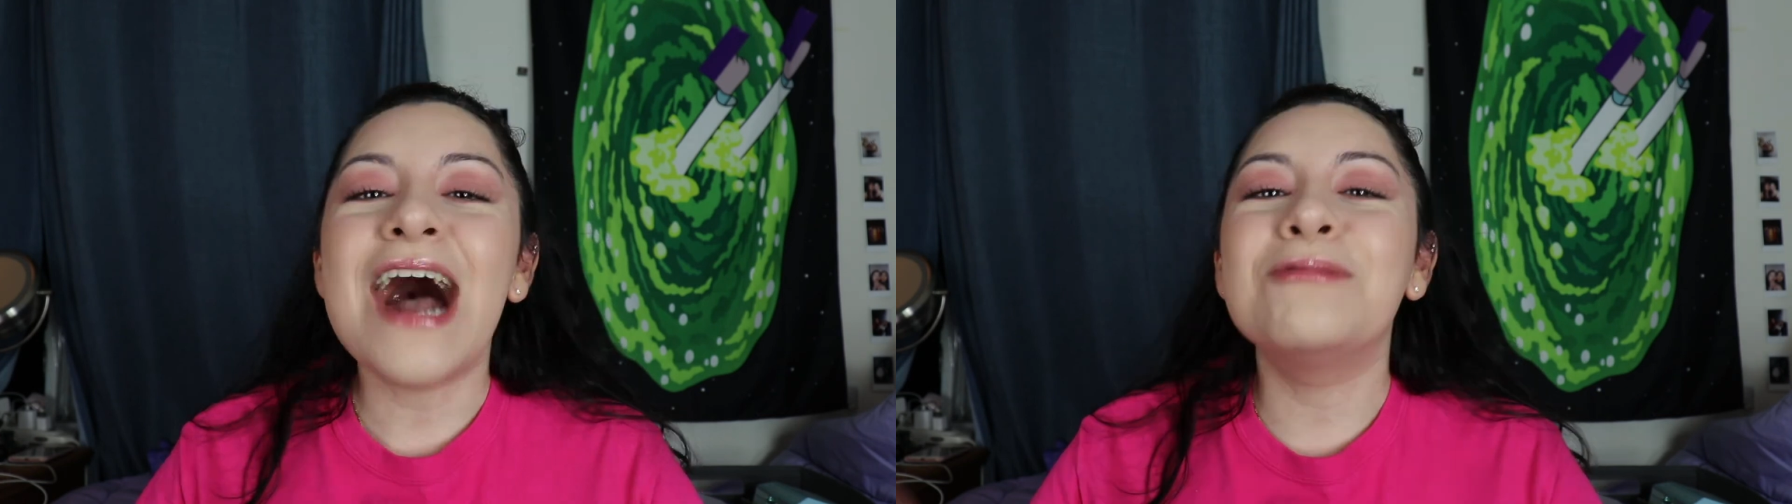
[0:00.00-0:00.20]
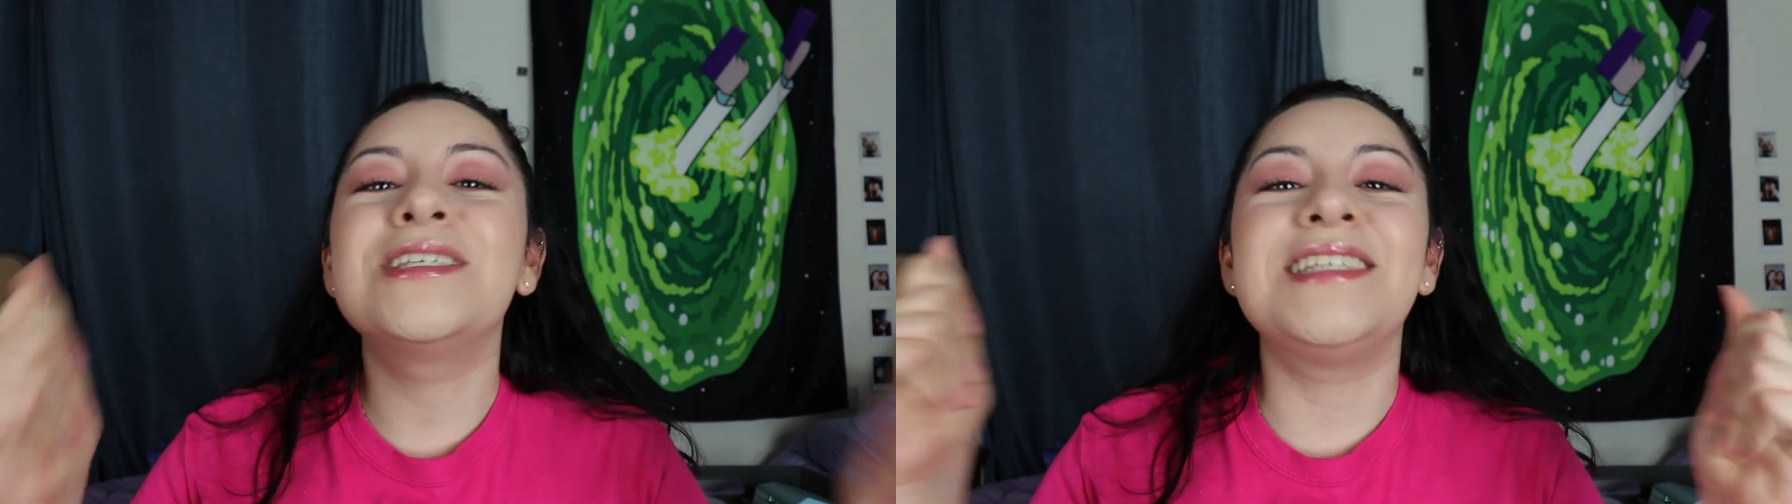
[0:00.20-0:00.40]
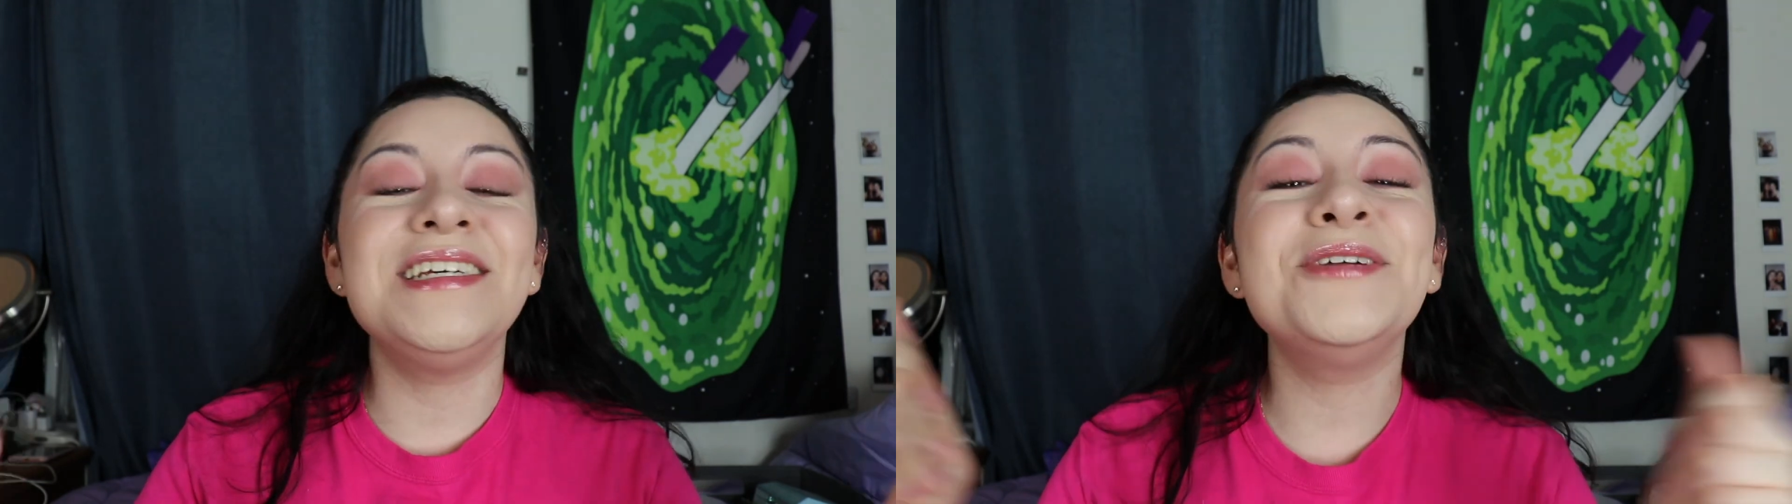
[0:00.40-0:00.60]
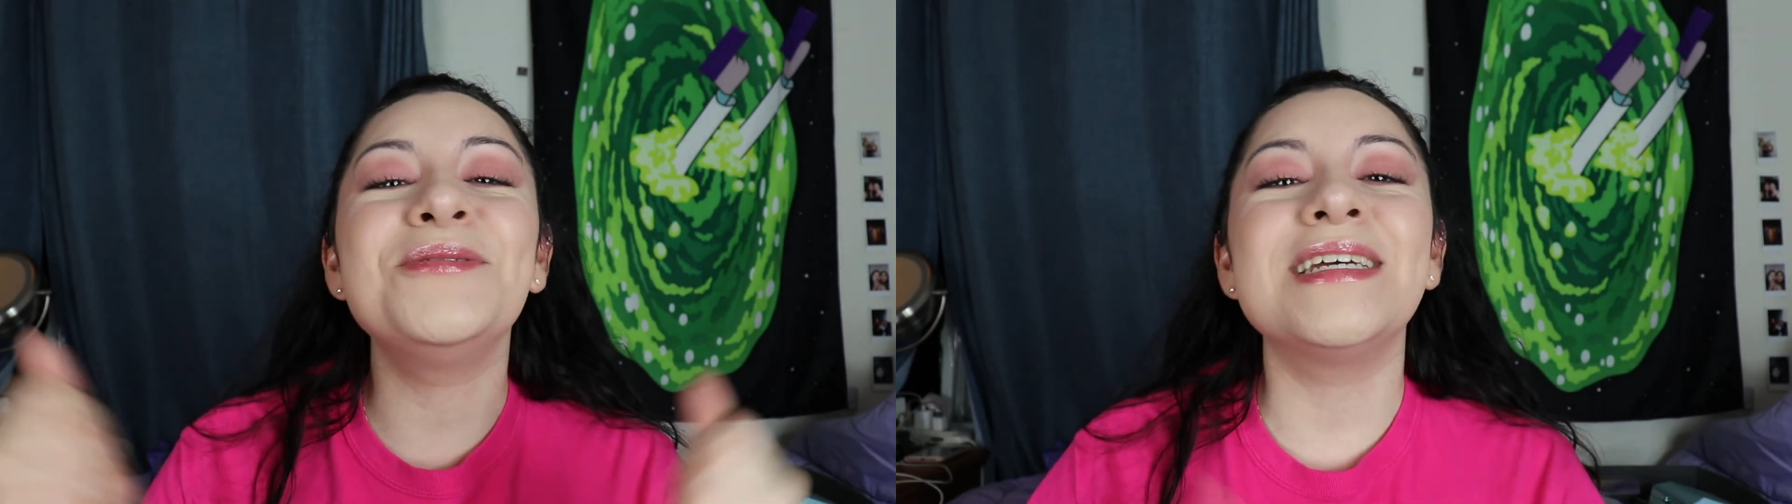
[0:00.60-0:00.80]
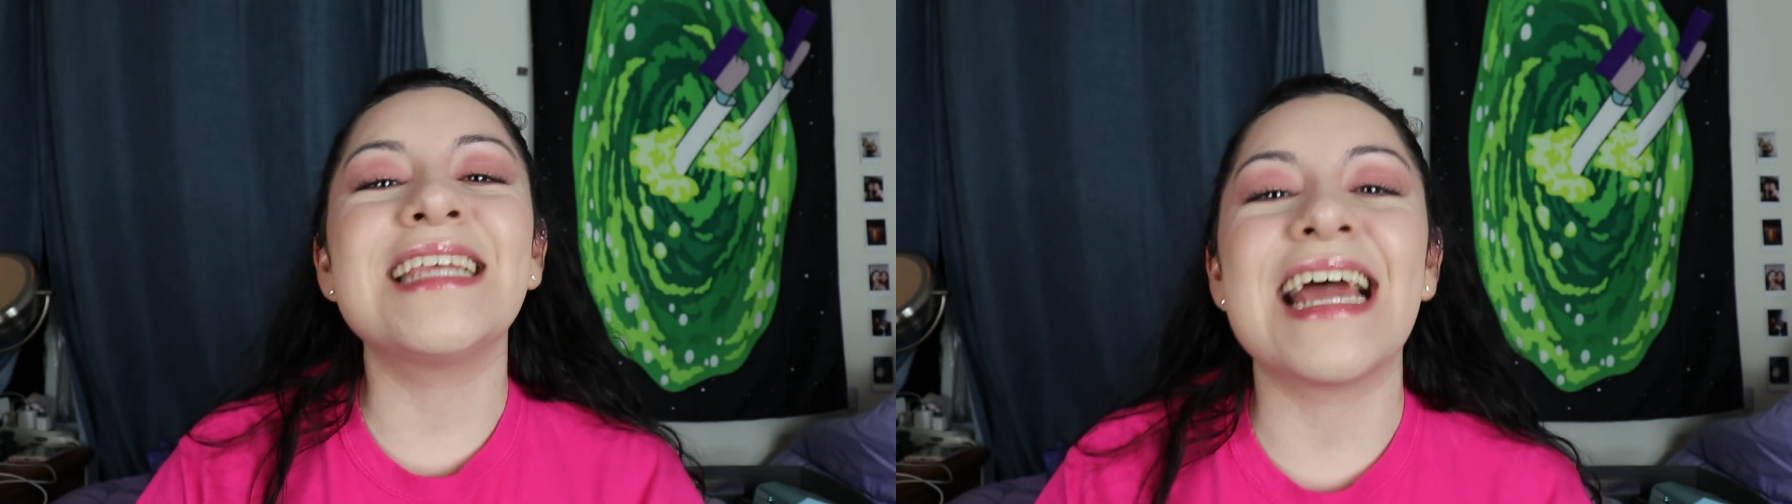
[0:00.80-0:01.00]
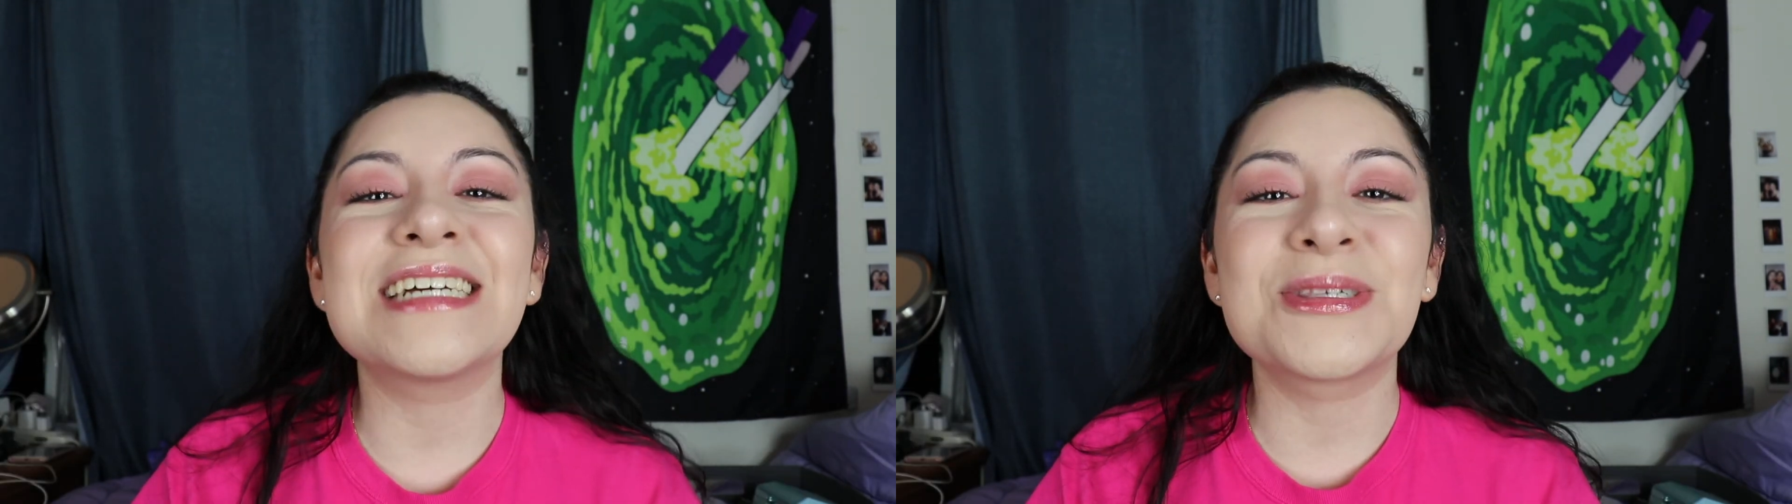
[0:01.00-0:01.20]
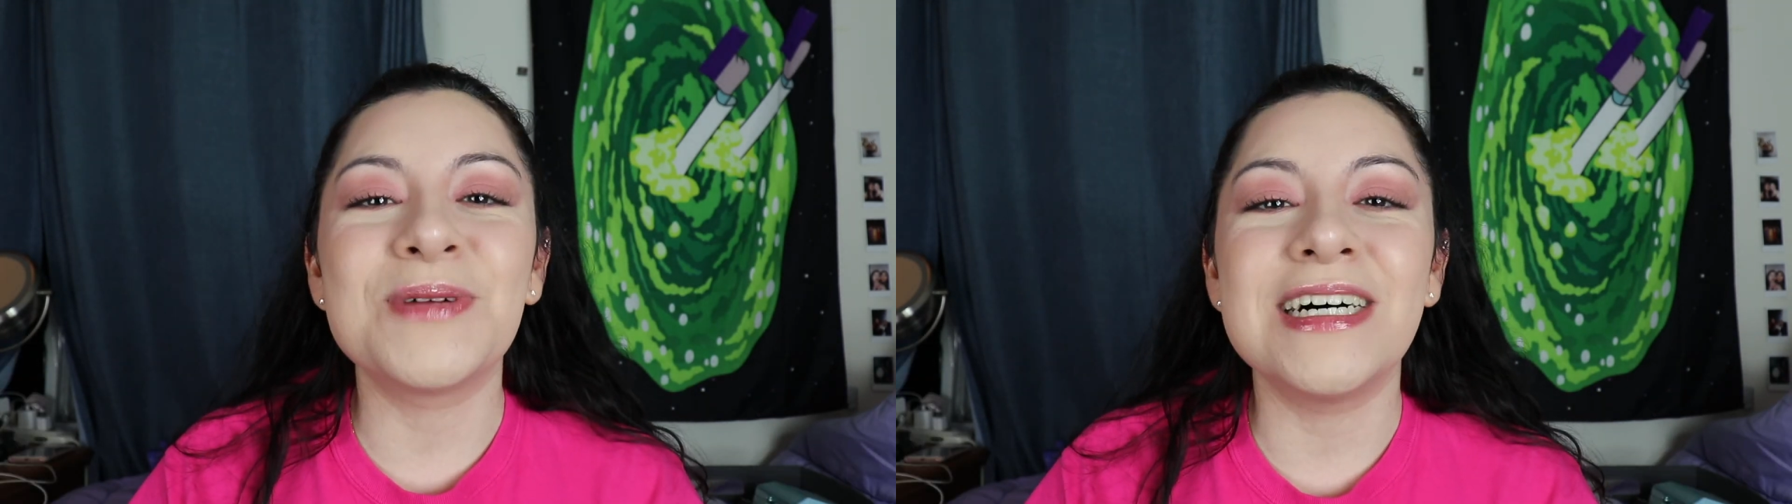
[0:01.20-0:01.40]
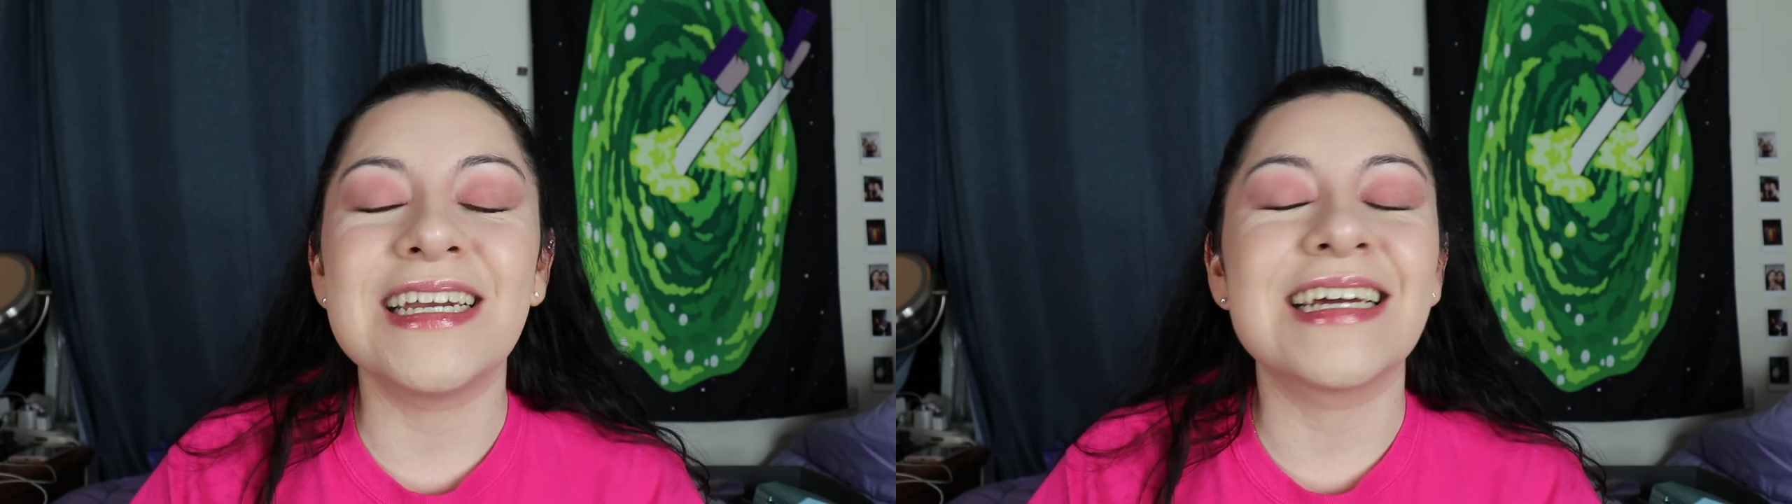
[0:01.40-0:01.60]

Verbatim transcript: I will see you in the next one.